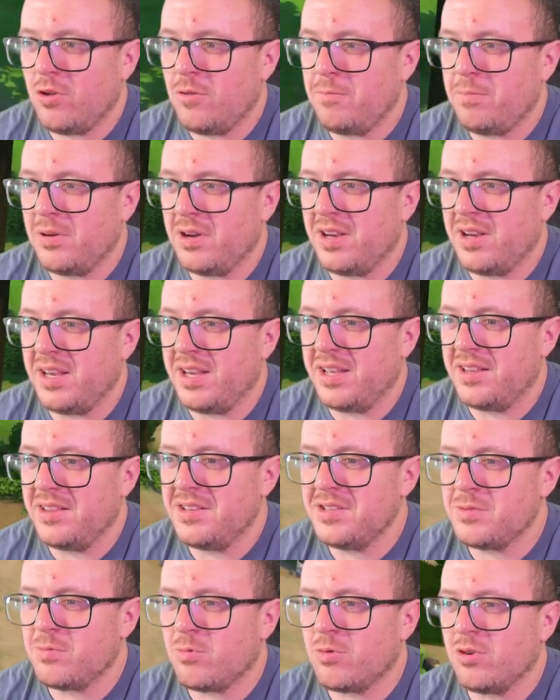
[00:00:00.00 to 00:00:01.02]
but
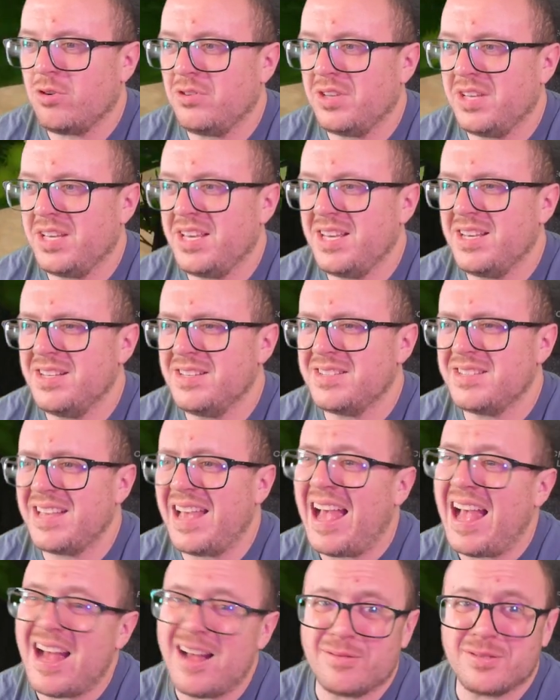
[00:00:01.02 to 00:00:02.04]
this world is
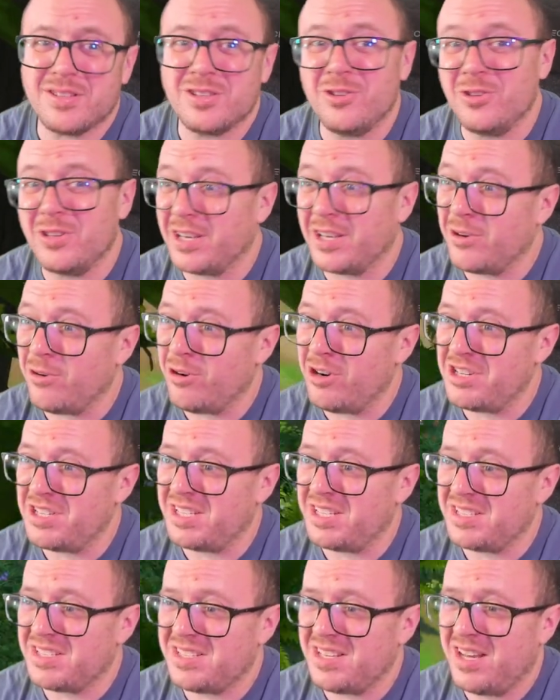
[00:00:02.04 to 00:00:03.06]
absolutely
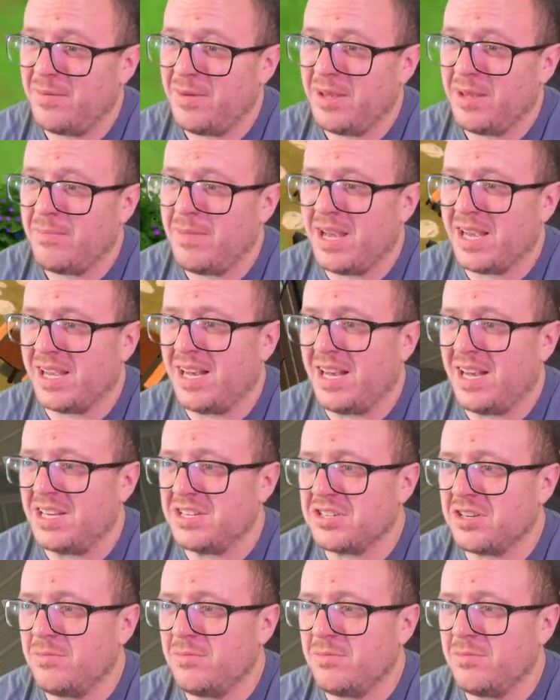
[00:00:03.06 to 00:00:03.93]
gorgeous. I mean, my gosh, come